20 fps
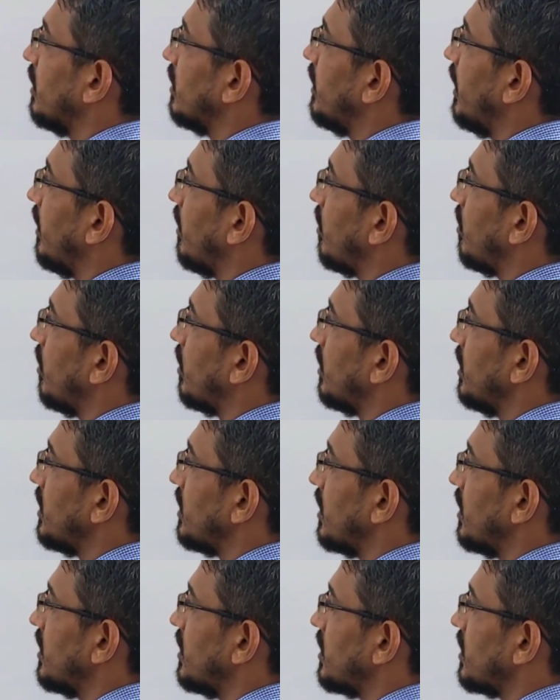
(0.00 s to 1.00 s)
Then you got
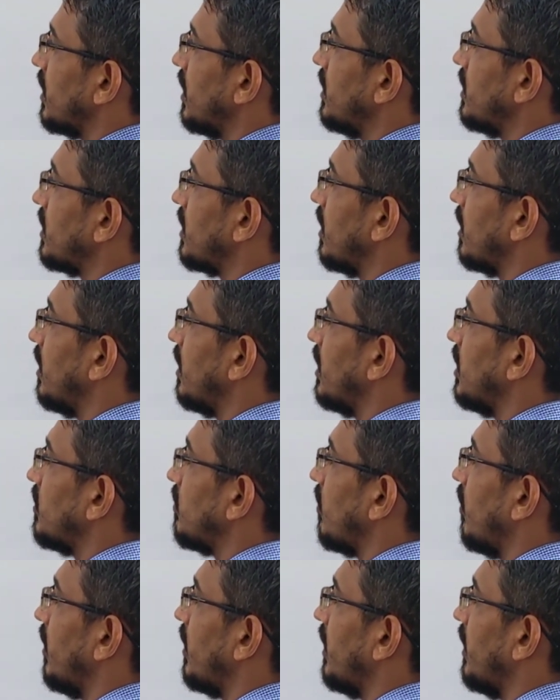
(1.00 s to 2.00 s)
this resistance, current is
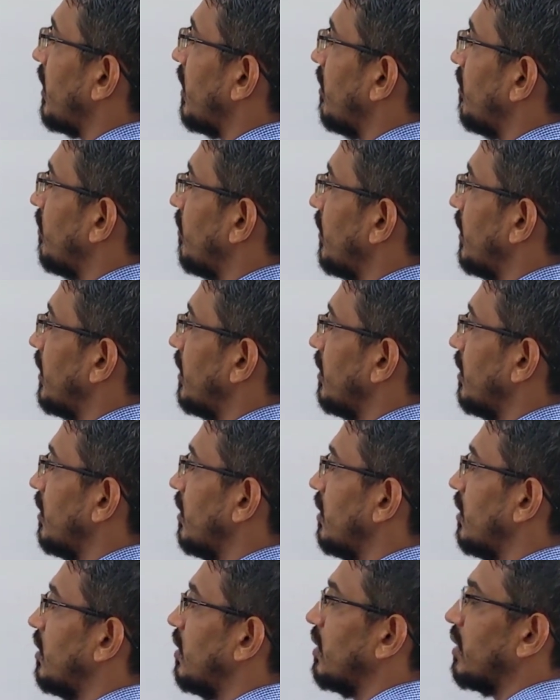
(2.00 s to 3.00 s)
flowing here upward,
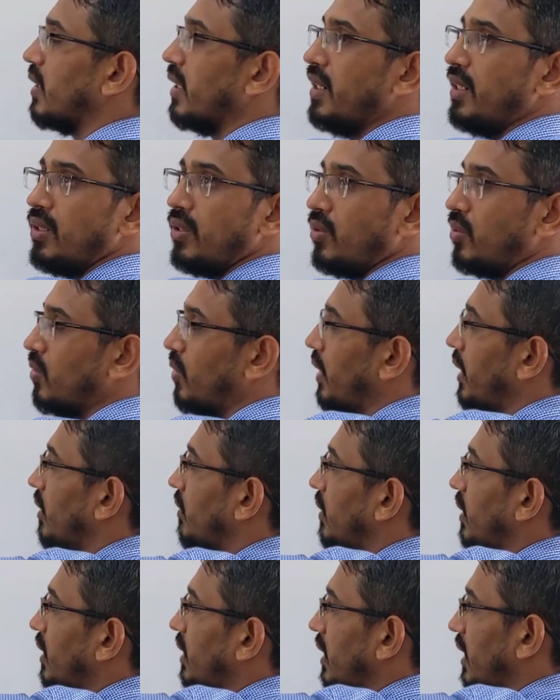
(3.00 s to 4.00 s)
right. You're
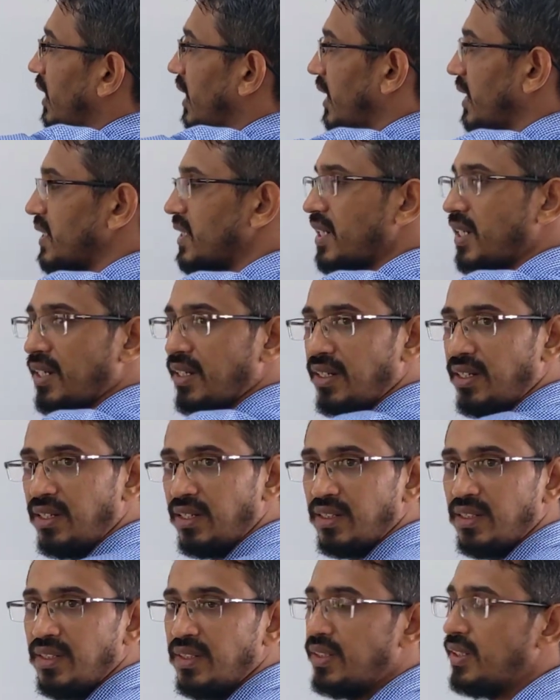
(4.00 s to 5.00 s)
going what? Against the
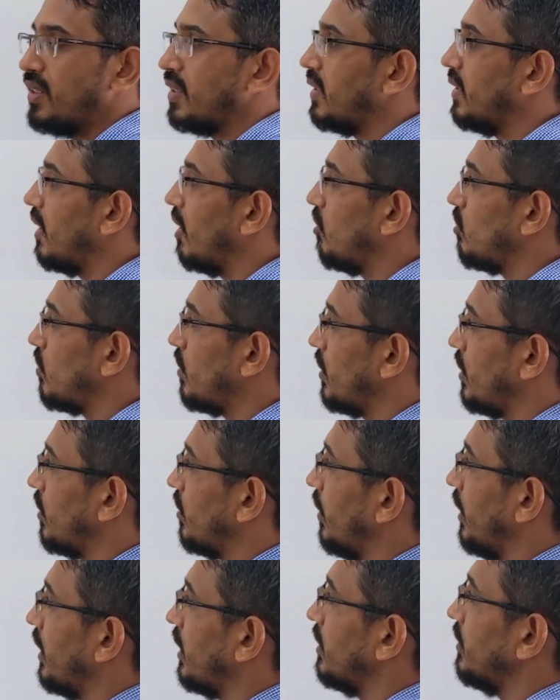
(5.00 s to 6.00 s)
current, downward you're
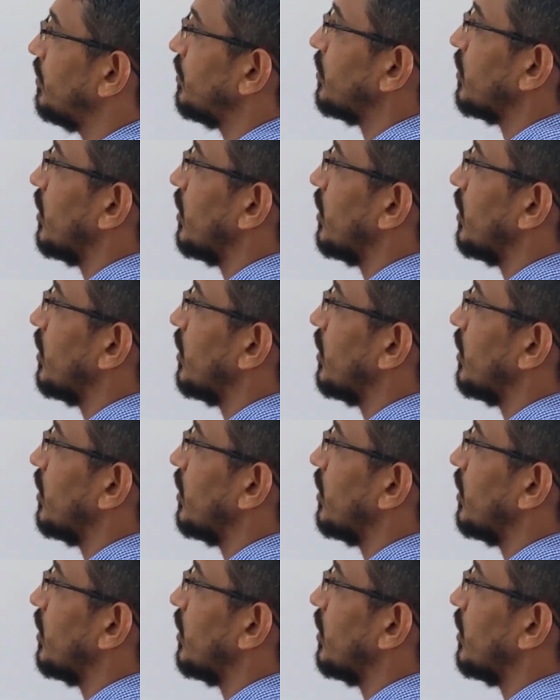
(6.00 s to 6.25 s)
going.